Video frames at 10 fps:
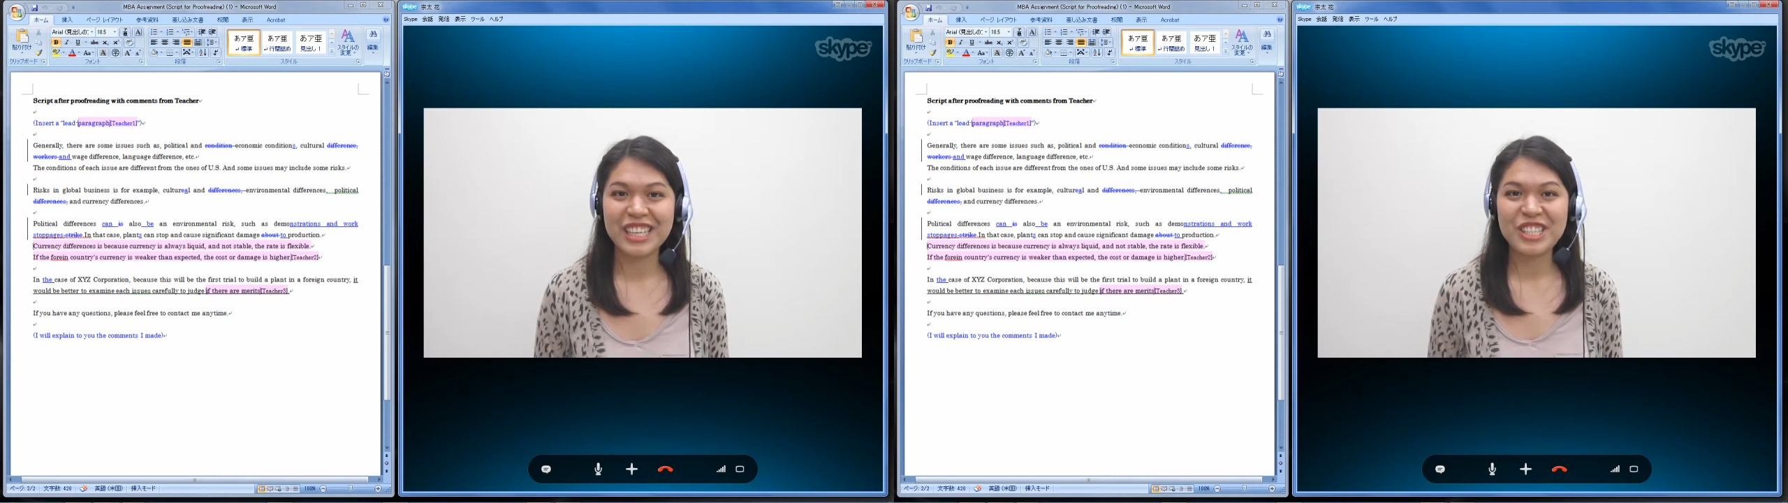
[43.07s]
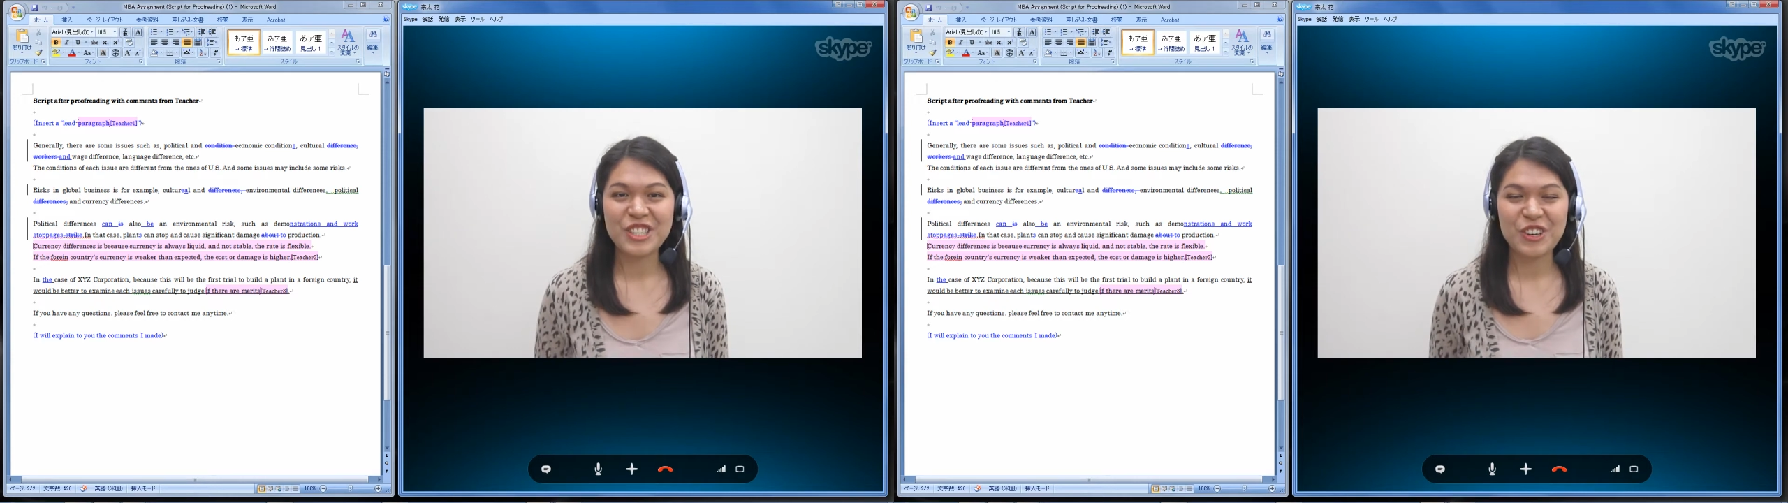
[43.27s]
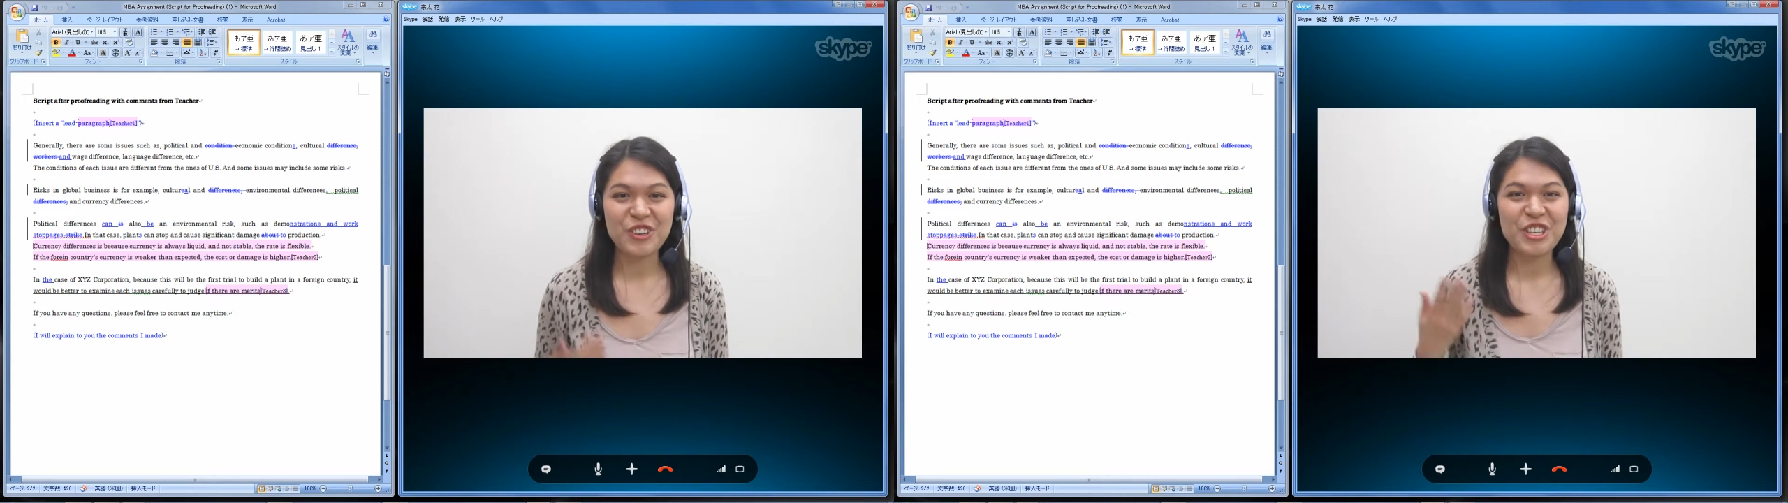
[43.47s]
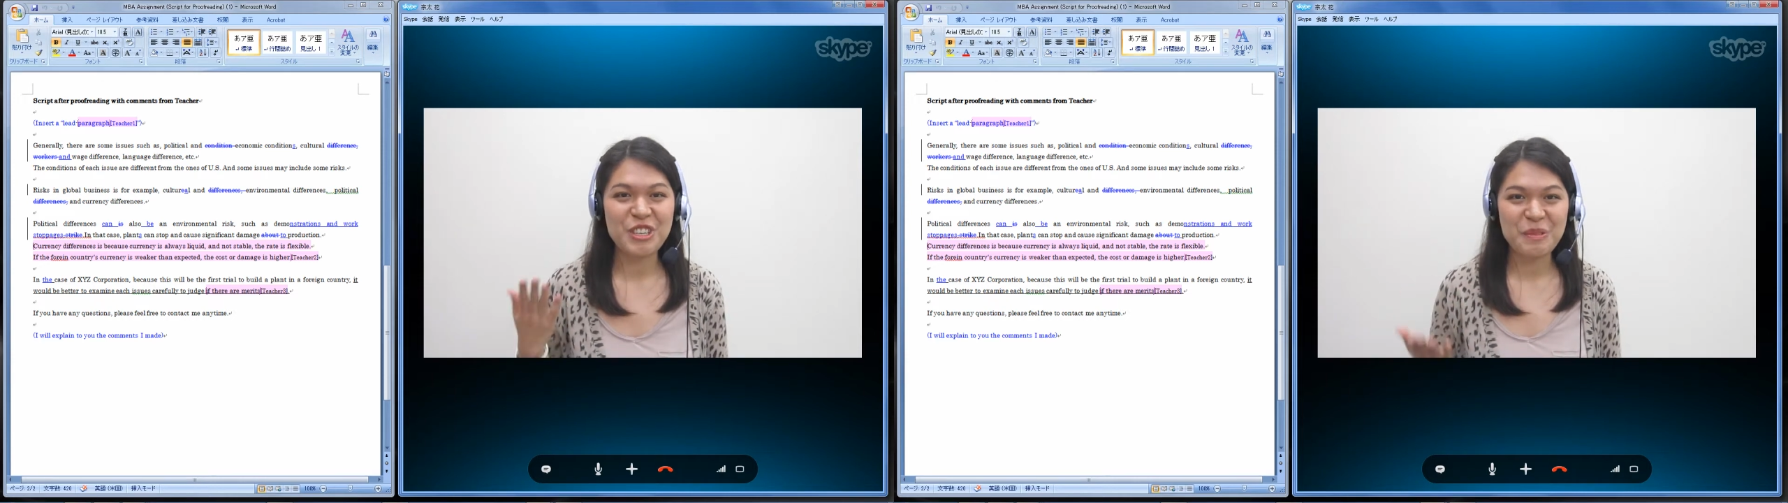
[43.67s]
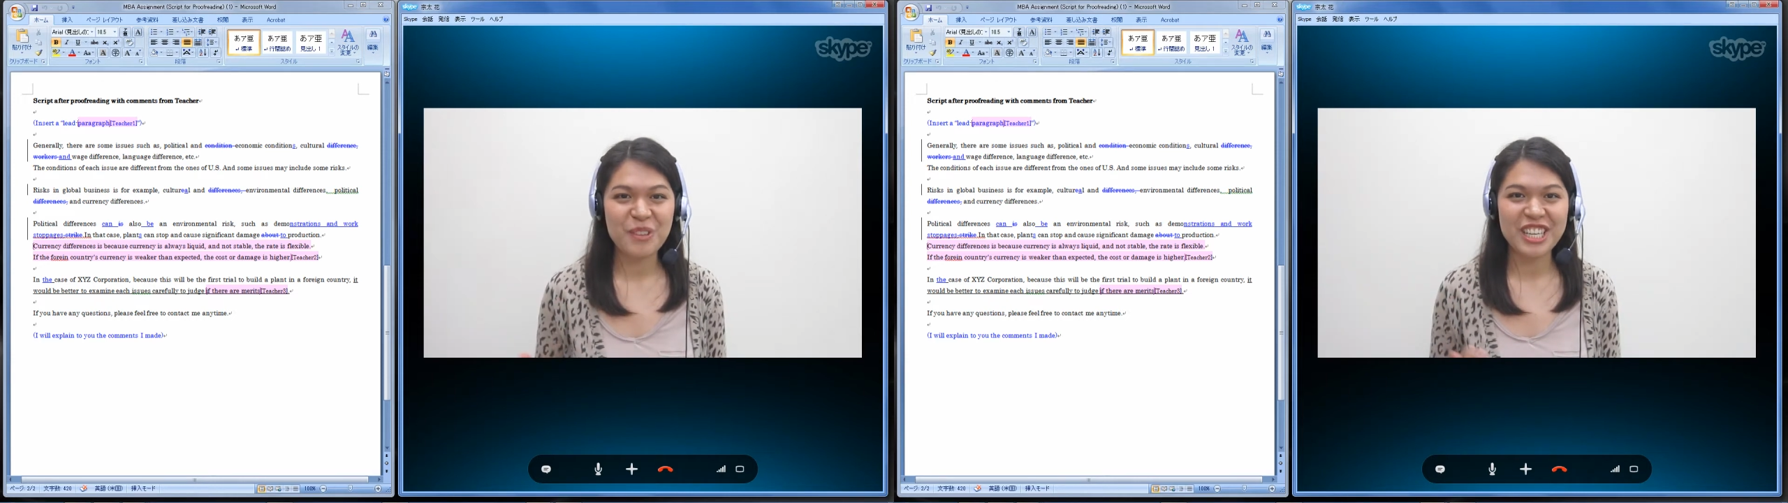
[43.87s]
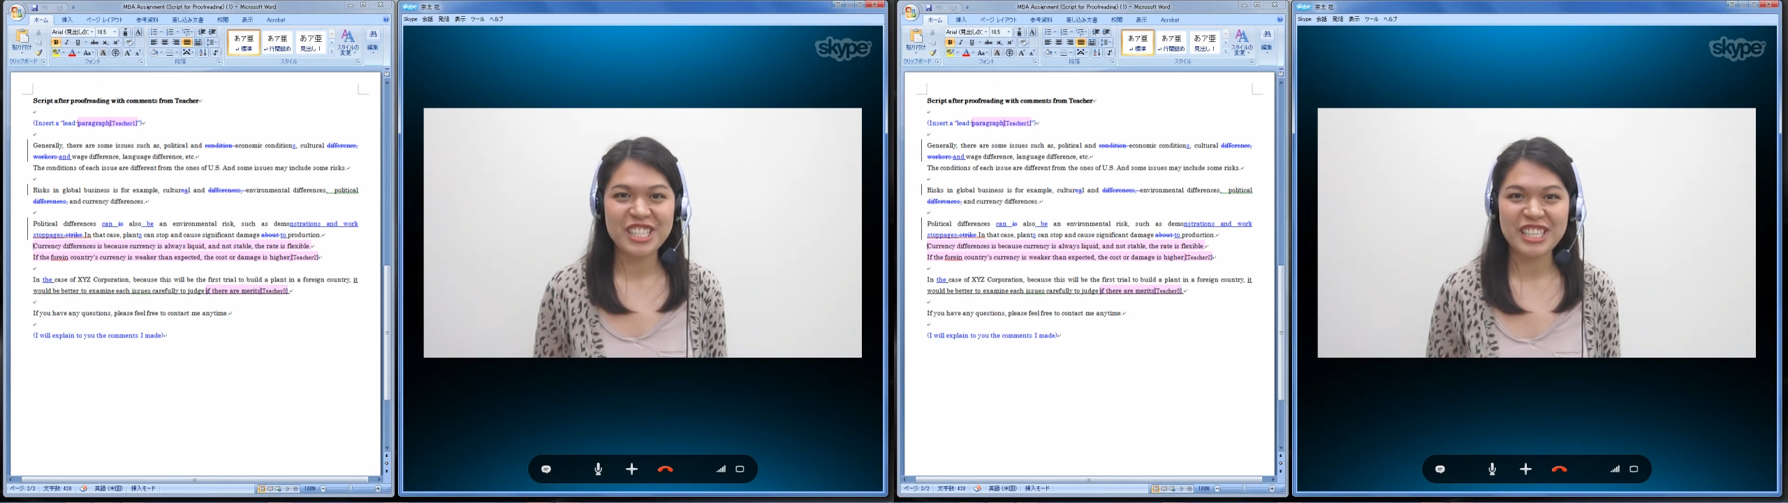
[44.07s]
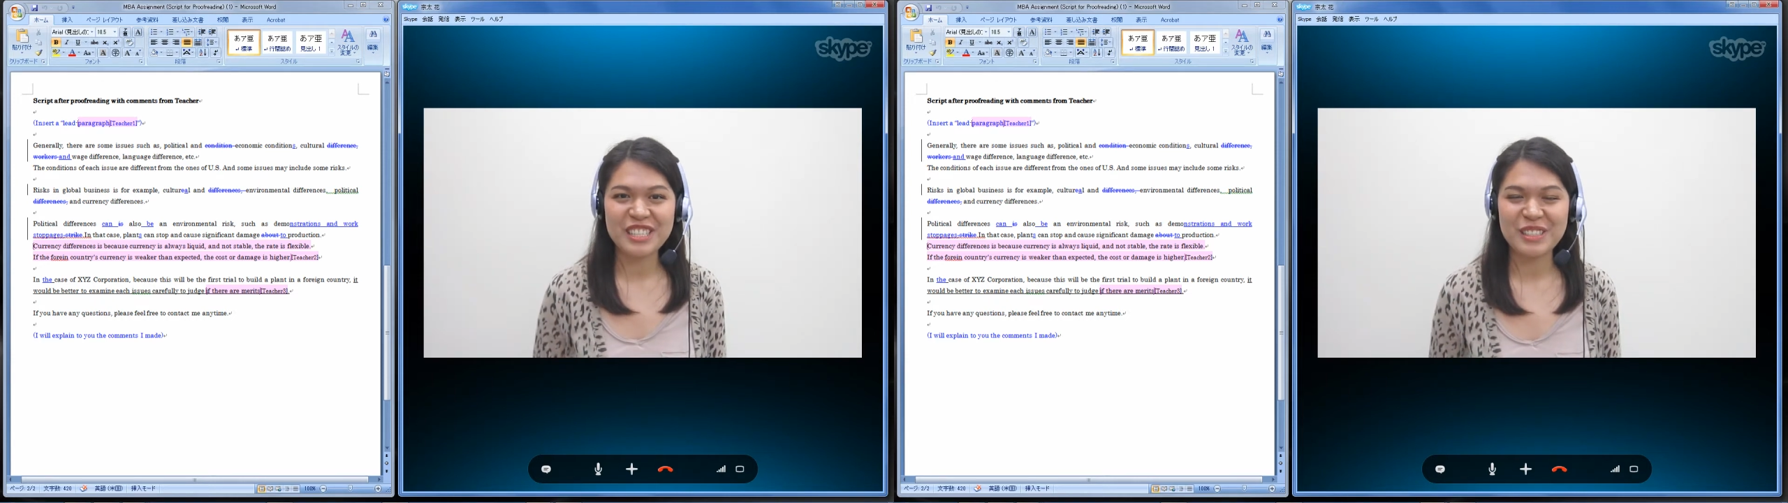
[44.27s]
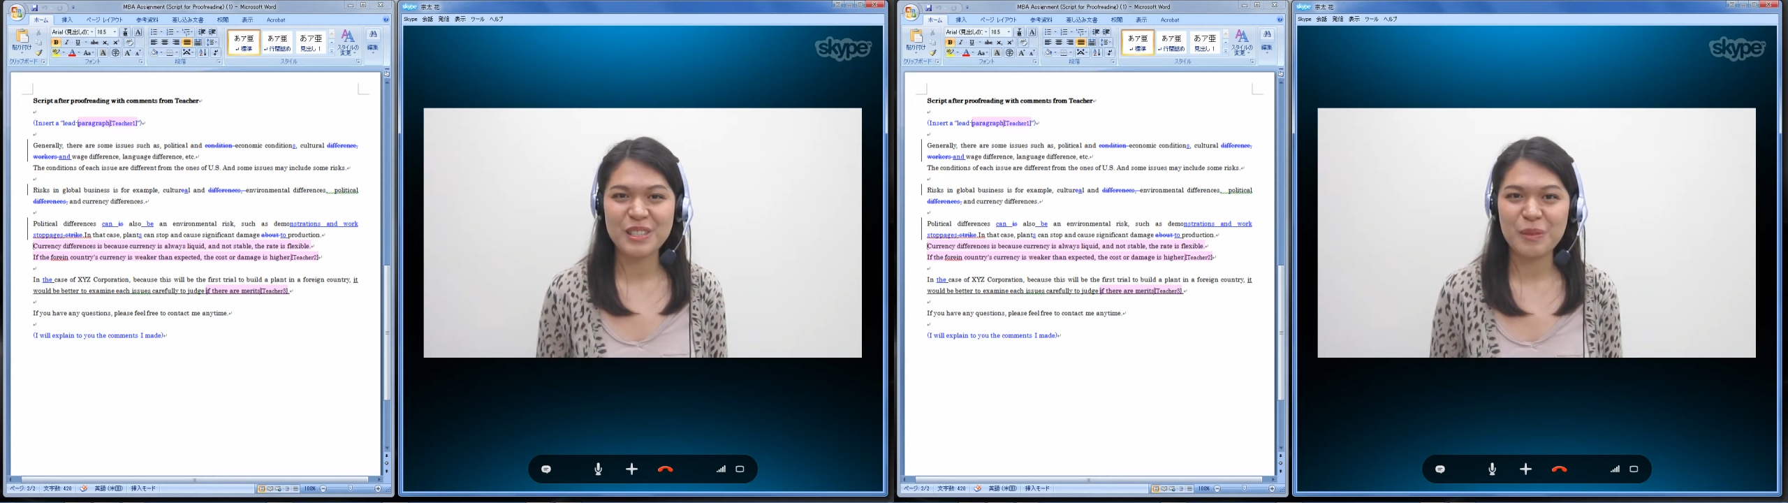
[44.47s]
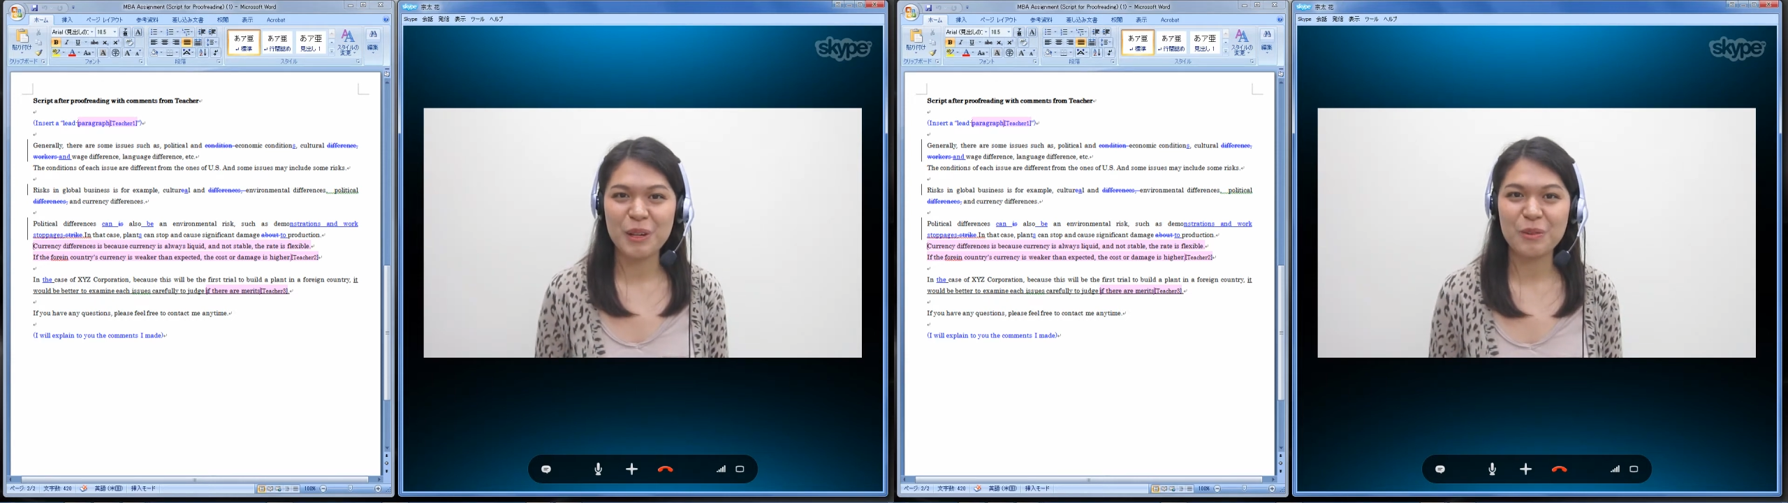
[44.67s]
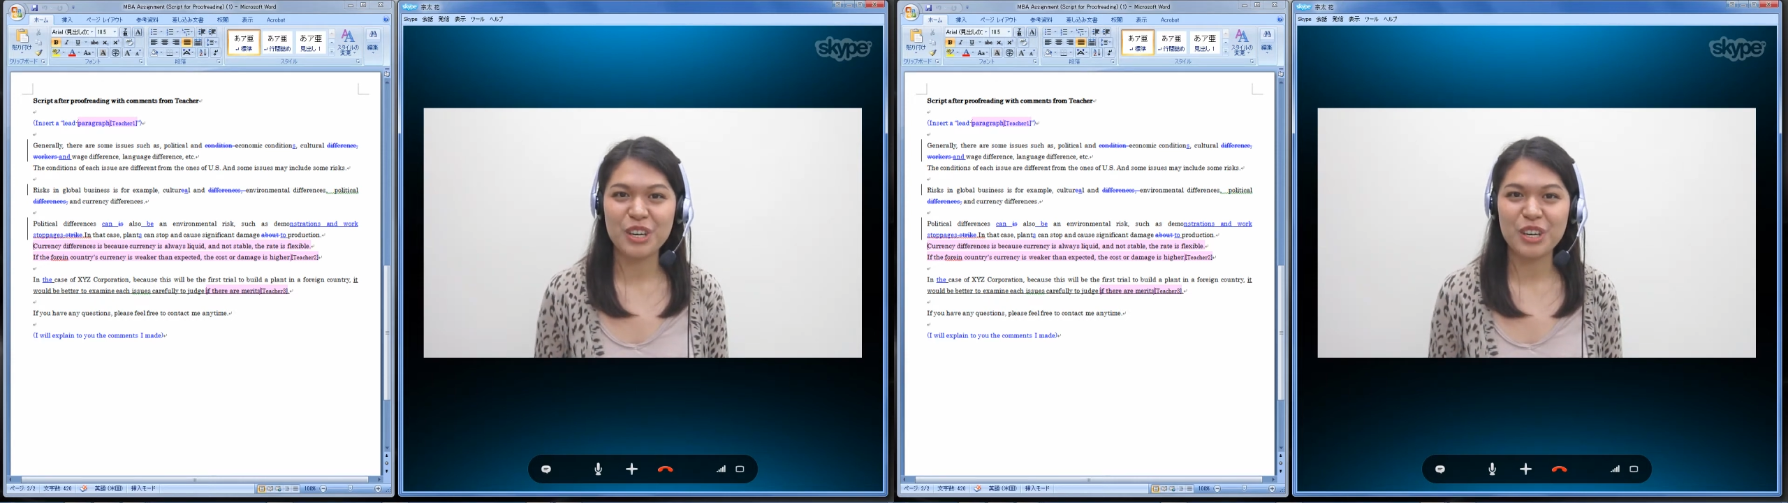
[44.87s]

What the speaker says: So you might just as well